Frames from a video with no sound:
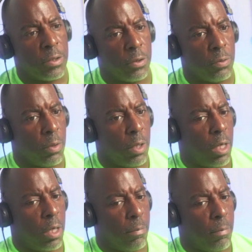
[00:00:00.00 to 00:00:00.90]
to
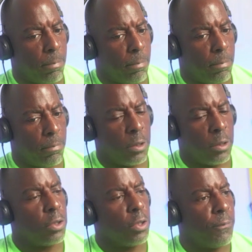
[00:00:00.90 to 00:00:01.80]

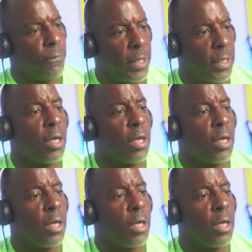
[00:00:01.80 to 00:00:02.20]
your faith,